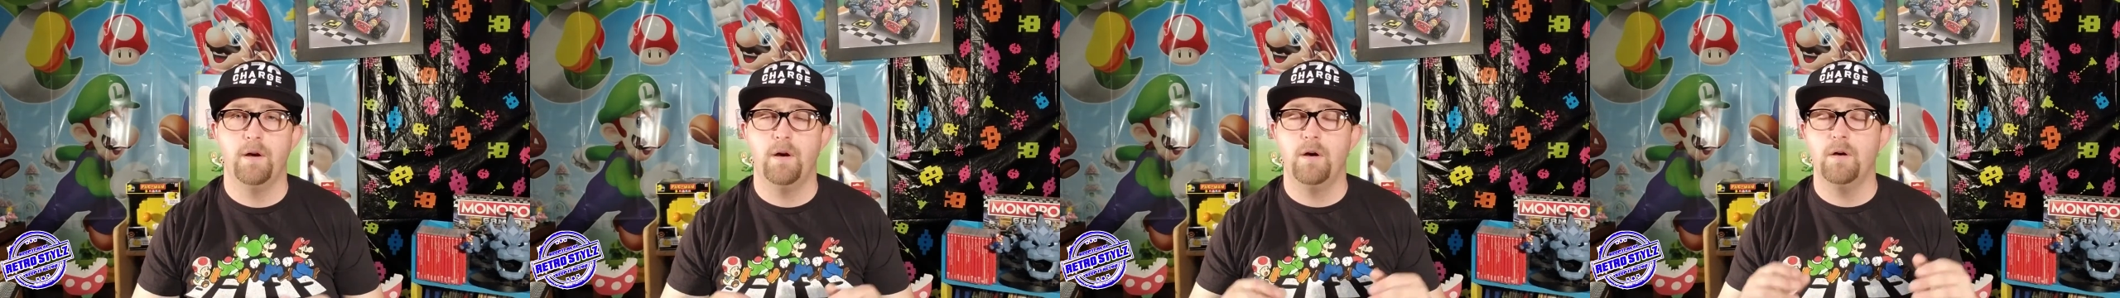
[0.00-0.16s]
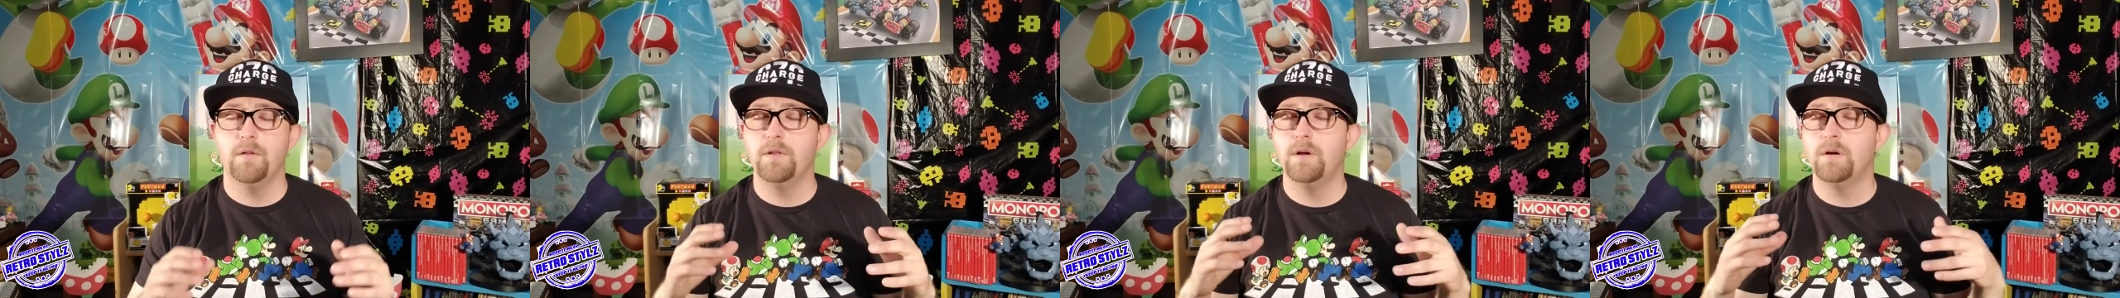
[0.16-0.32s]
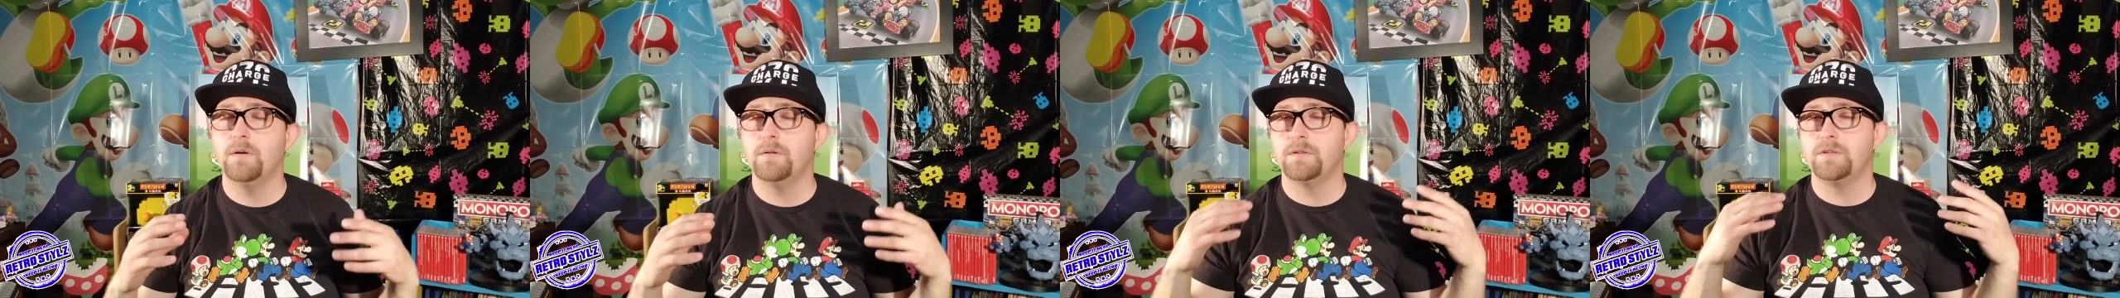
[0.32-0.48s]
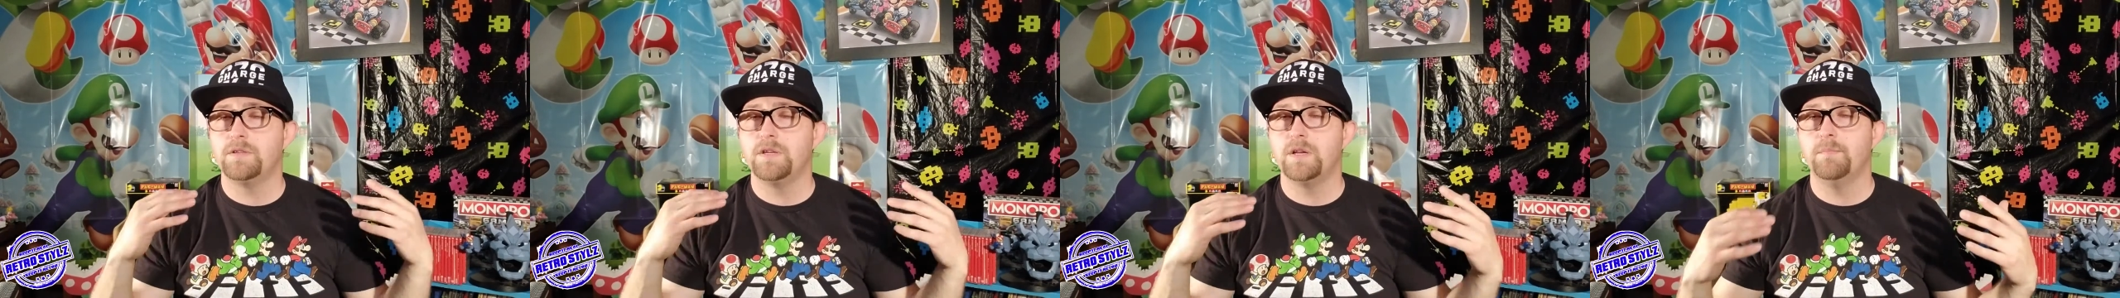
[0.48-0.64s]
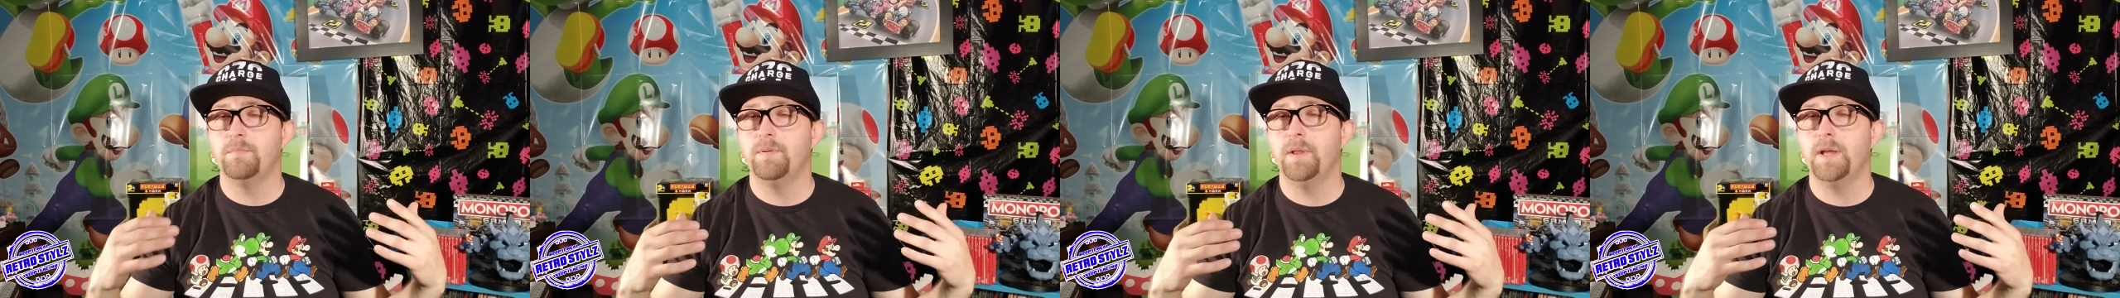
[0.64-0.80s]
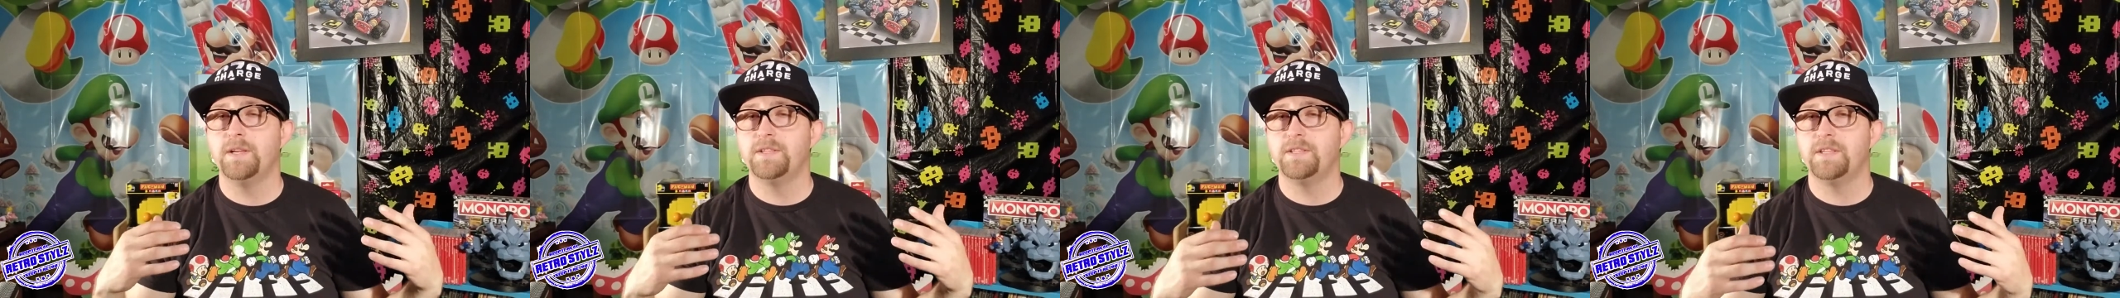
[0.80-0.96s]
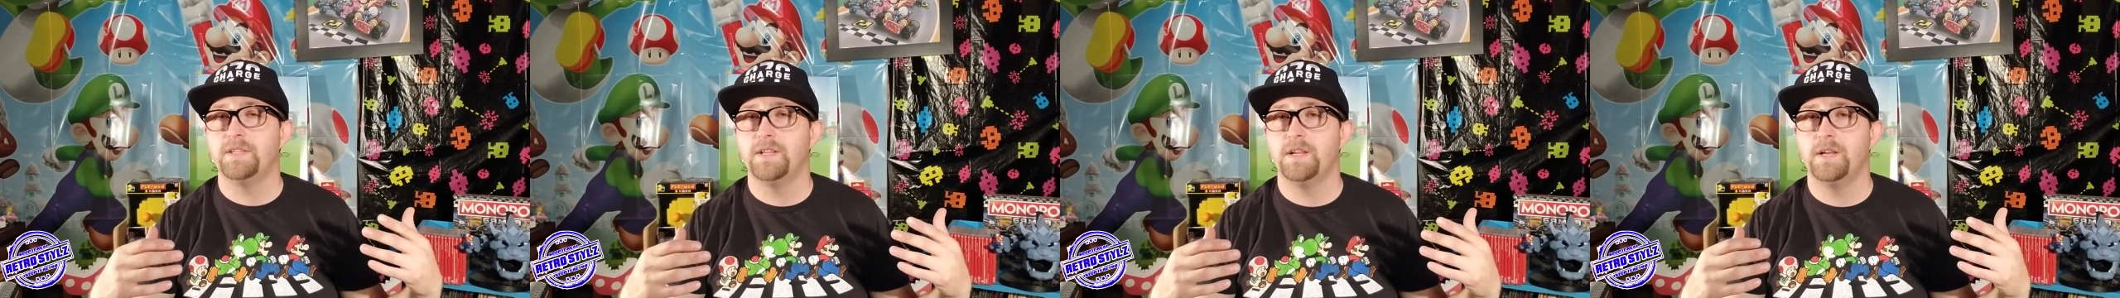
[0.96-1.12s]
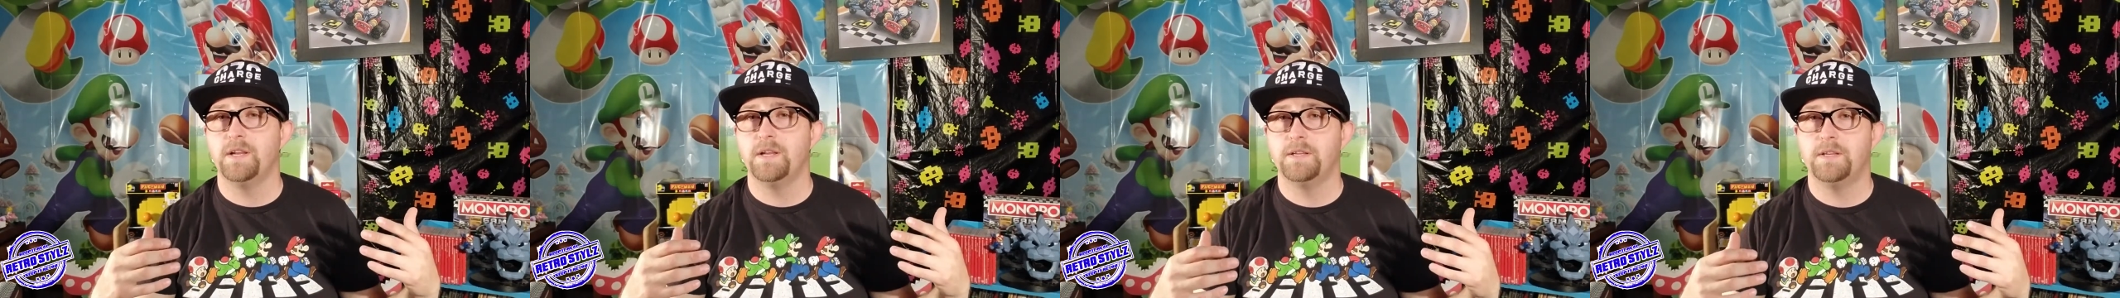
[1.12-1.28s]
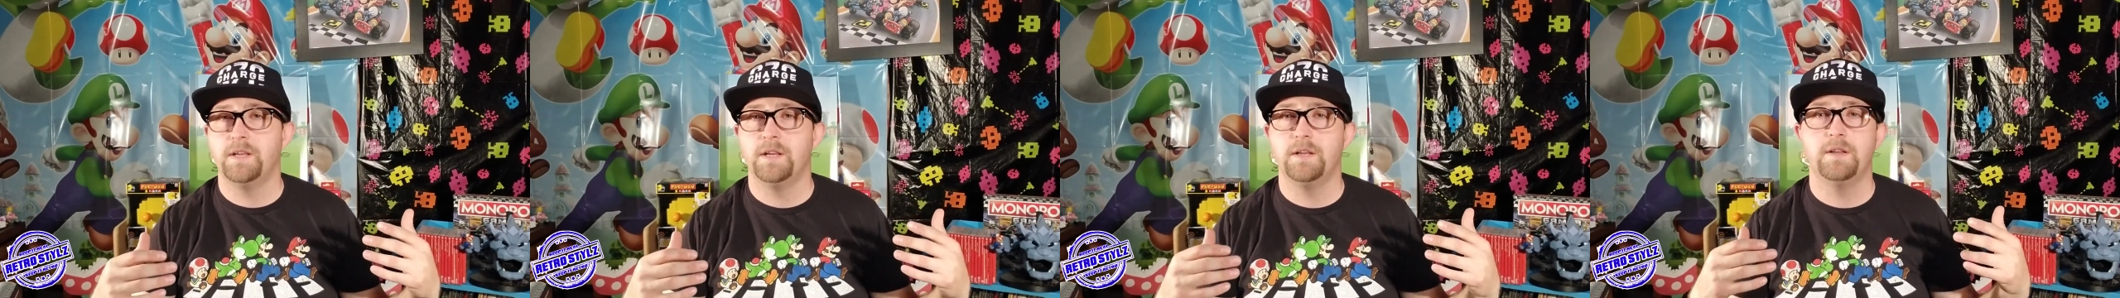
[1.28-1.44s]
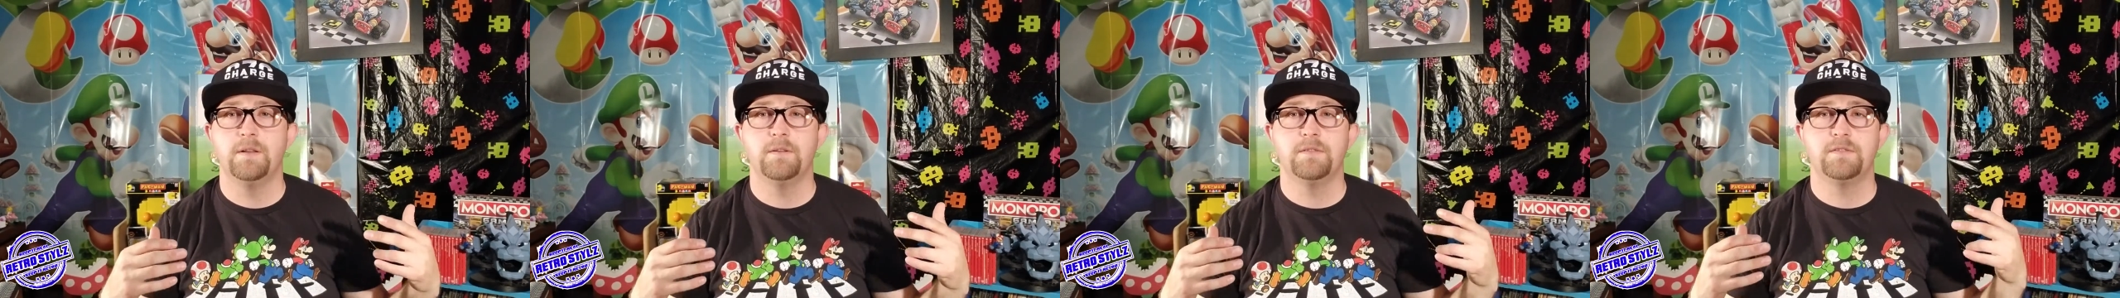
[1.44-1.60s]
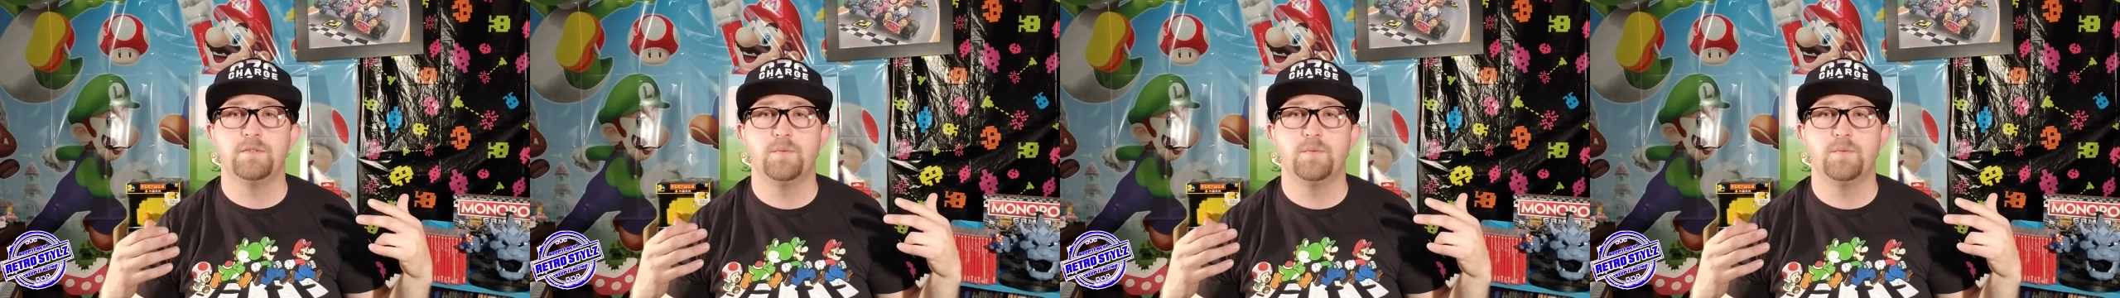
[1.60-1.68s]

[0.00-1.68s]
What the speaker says: Although in some places the Nintendo